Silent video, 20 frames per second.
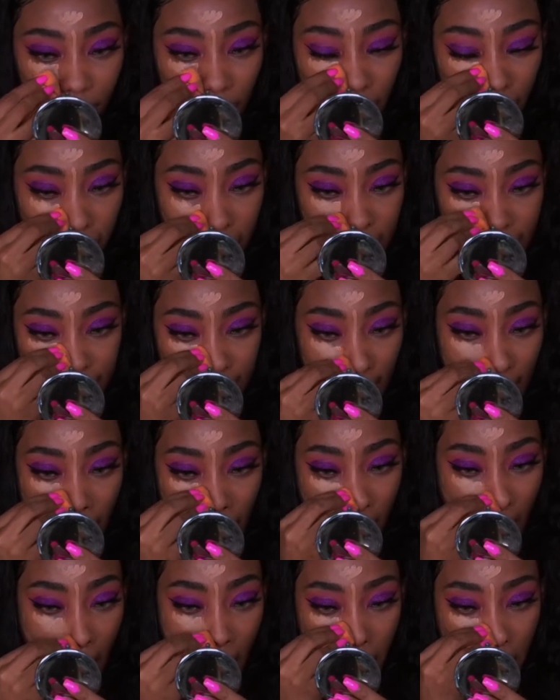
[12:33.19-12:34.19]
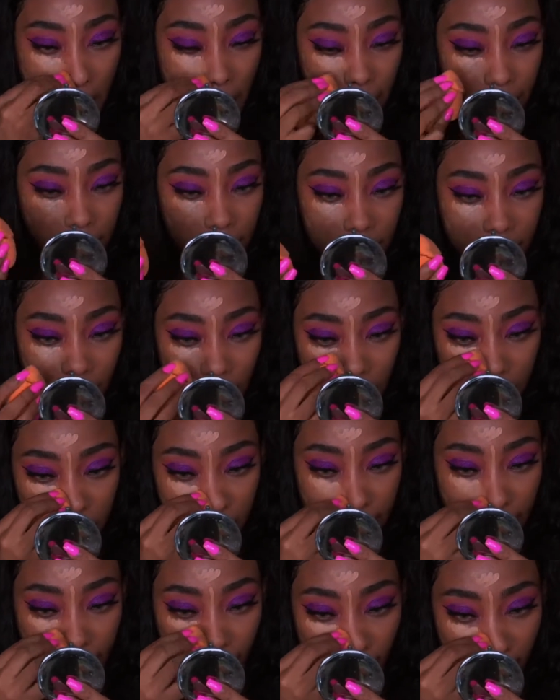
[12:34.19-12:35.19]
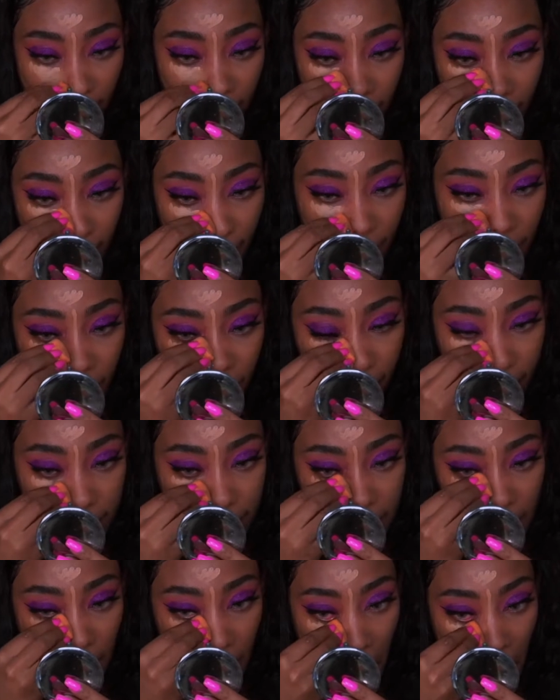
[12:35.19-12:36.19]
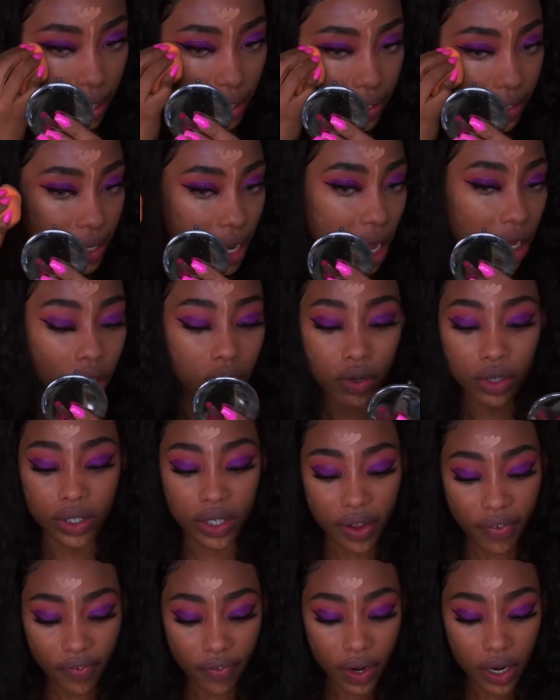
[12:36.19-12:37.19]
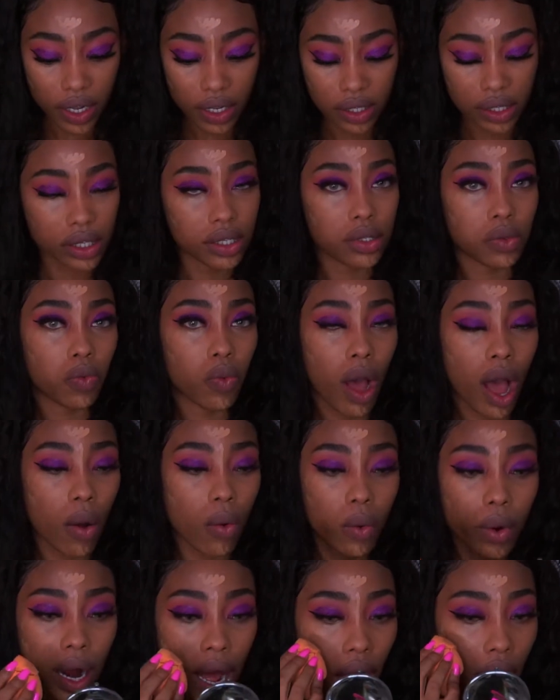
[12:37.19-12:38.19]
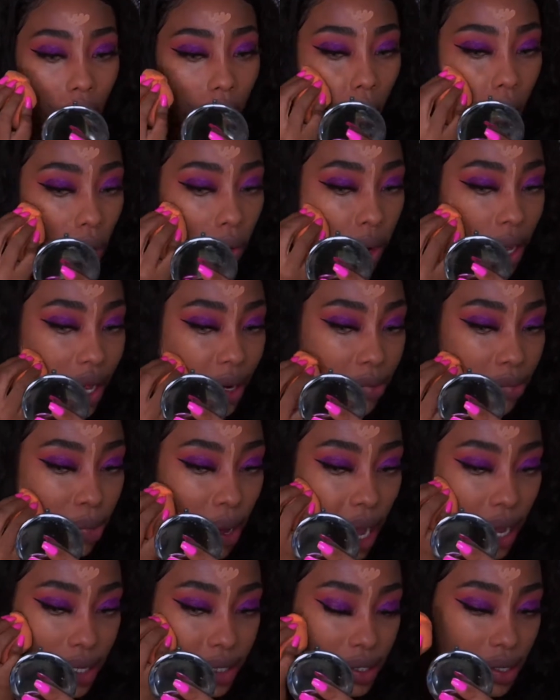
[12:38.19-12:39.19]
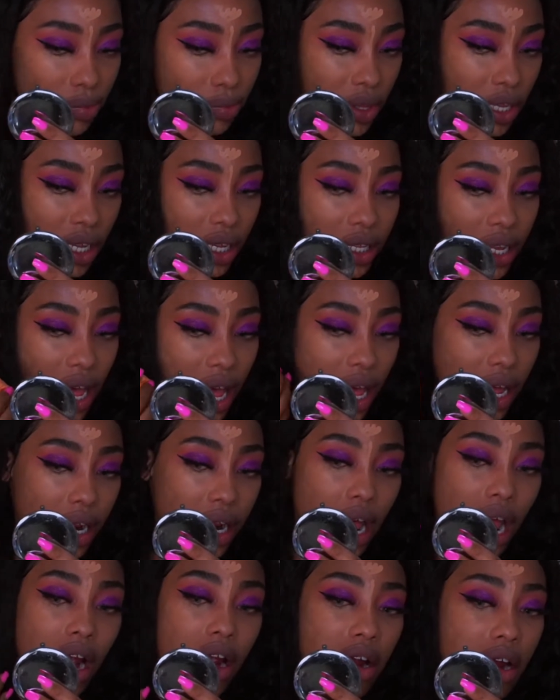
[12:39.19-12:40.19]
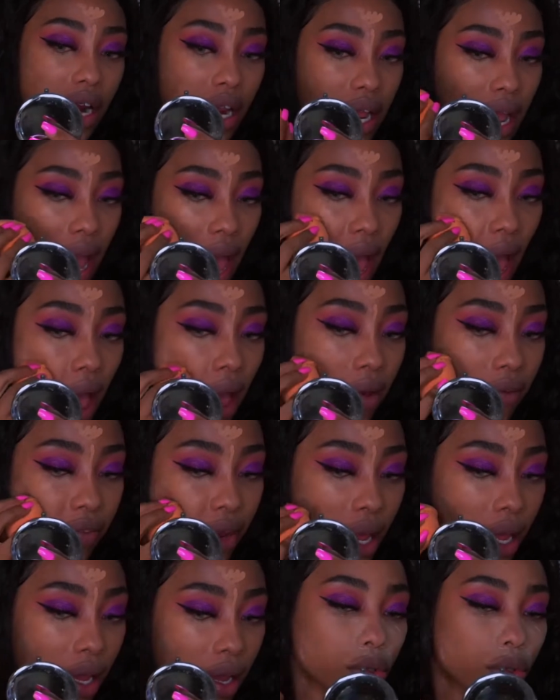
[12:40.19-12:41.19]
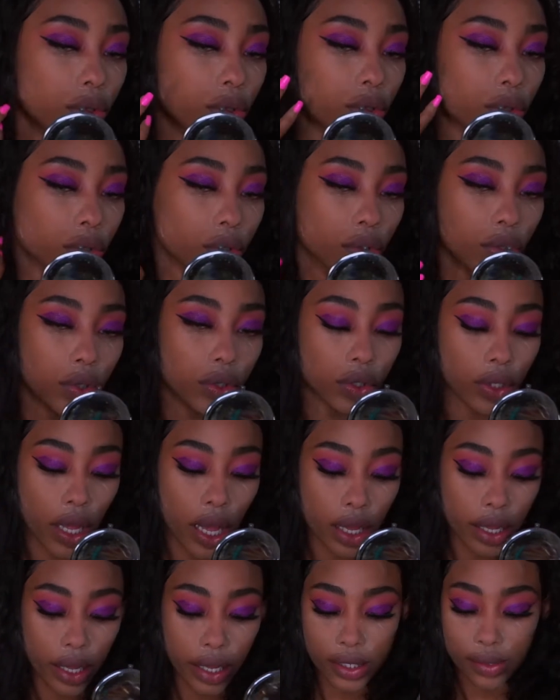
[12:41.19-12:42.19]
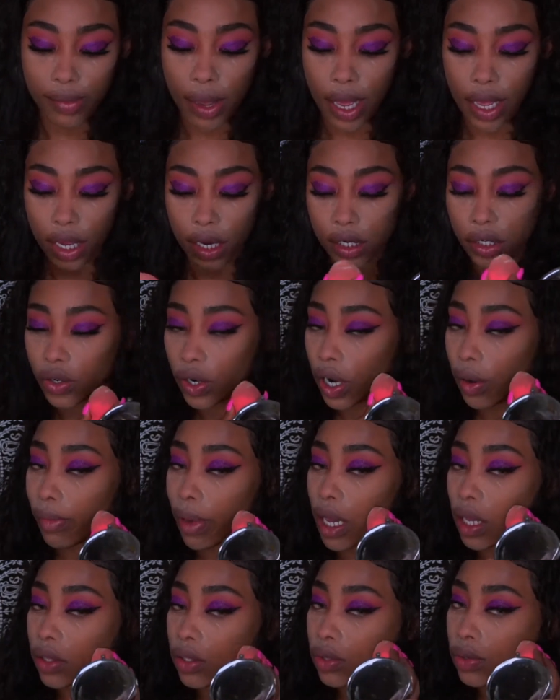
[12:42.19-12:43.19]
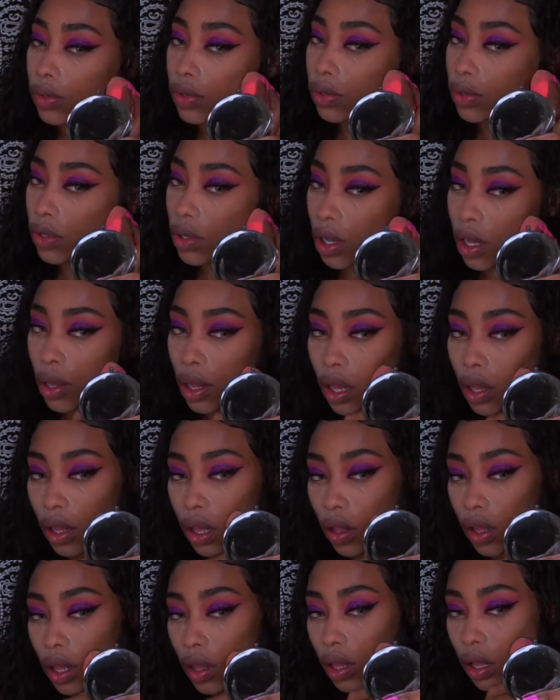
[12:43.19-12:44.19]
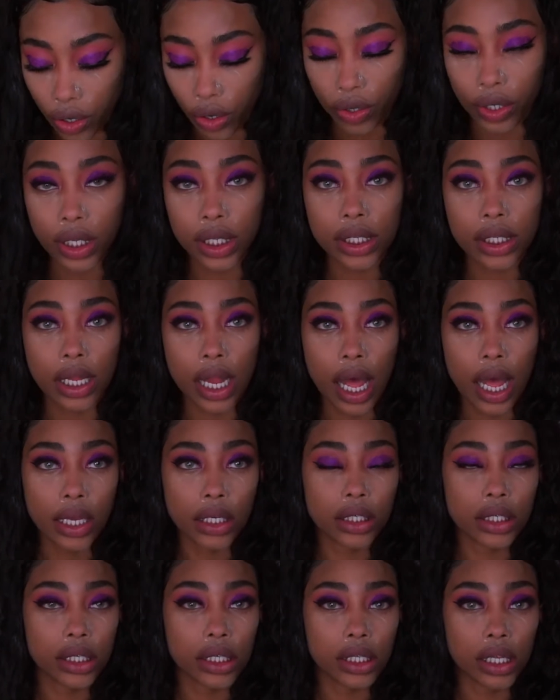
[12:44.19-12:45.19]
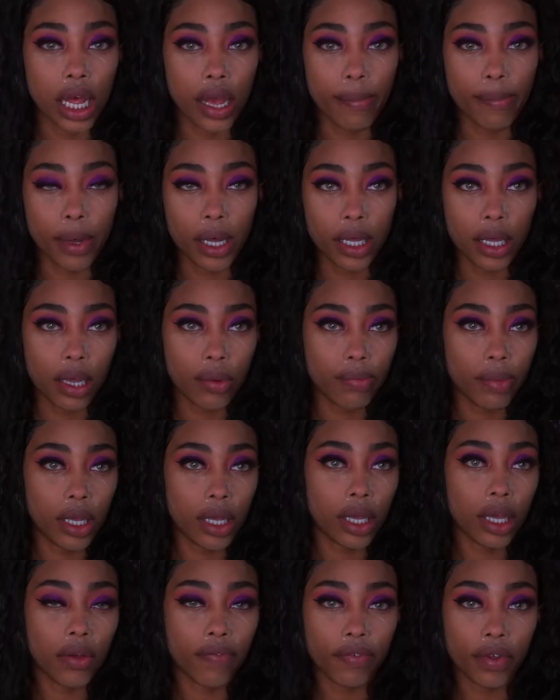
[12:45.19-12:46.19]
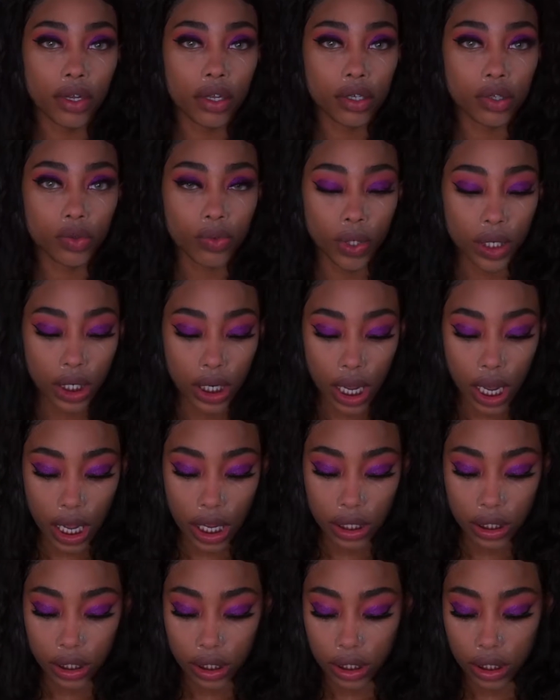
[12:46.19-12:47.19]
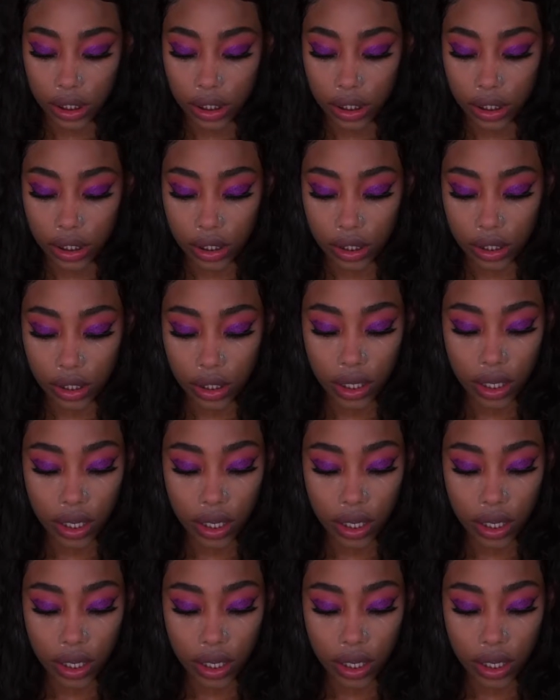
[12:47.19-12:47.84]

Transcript: if it's not necessary to get it, like, if it's not no difference, why would I go and buy something that I already have? Like, I guess my hair's trying to bake too. Yo, this lash is like bugging me. If it looks weird, guys, just